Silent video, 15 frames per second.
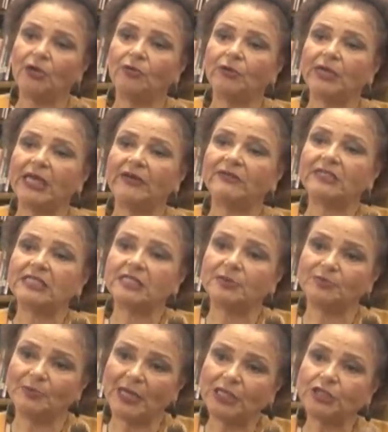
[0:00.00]
We have a
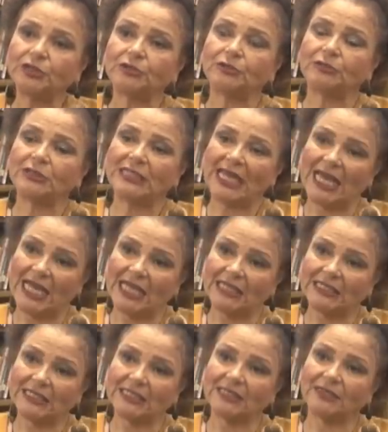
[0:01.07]
special
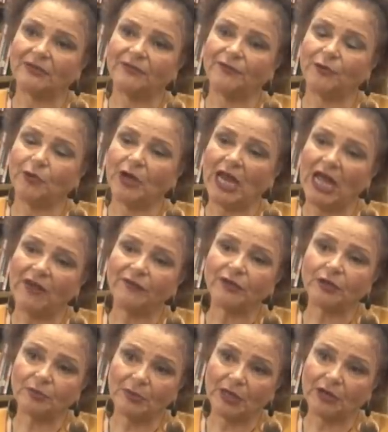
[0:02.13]
task for
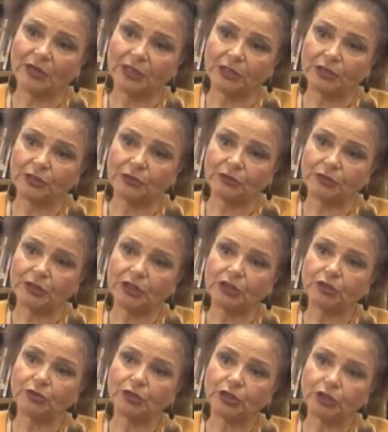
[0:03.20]
African American children
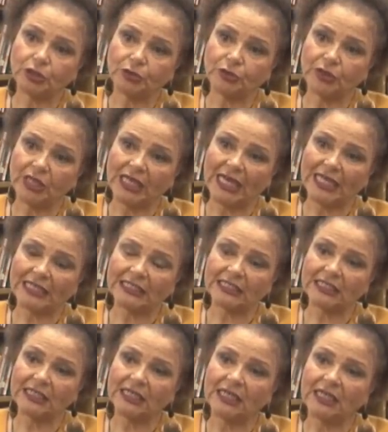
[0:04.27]
to ensure that
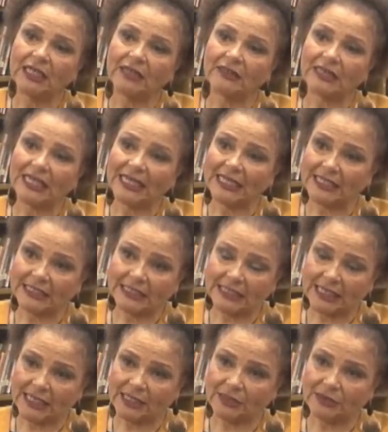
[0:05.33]
they
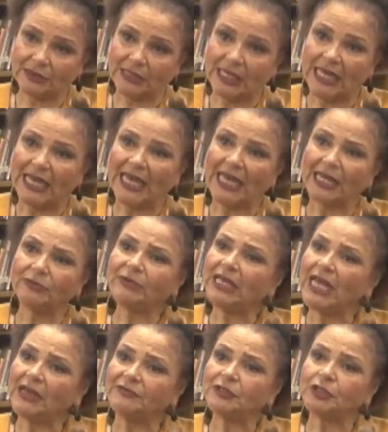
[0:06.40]
excel. And we
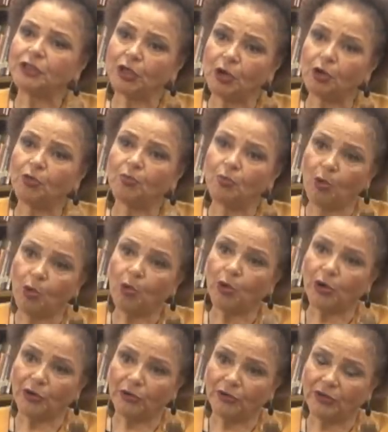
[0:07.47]
have to know
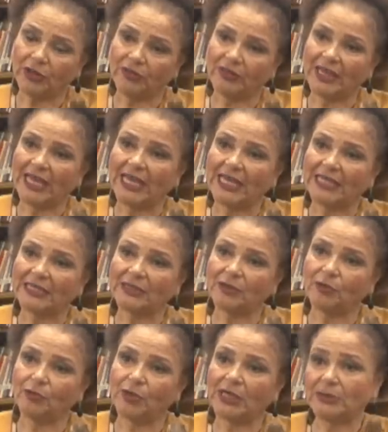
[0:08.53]
more than
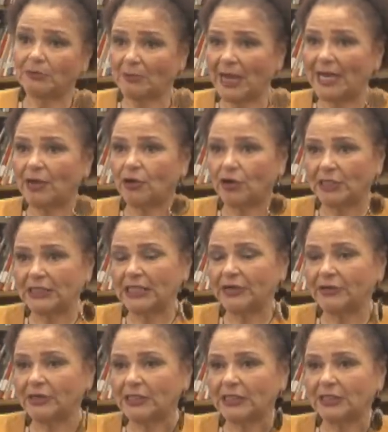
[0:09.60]
what might
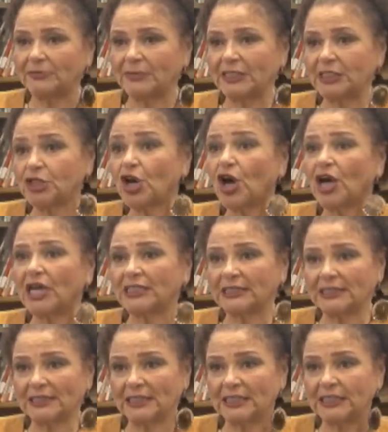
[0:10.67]
ordinarily be taught
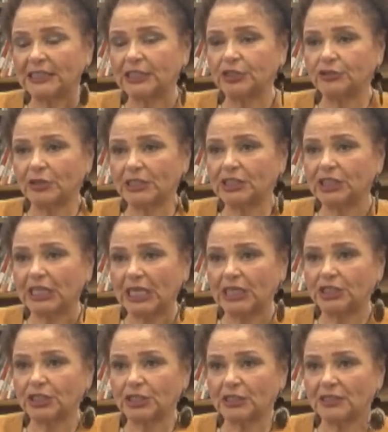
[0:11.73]
in teacher
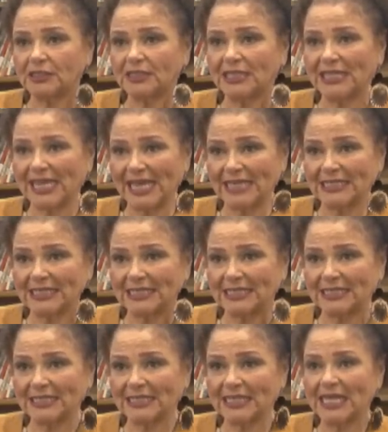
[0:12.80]
education
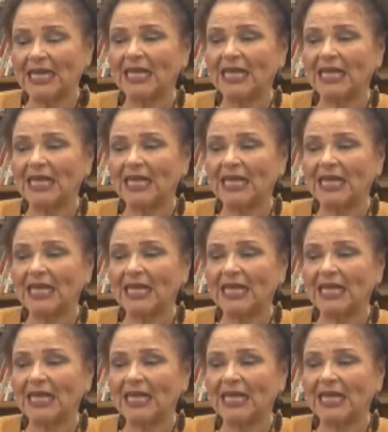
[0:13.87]
classes.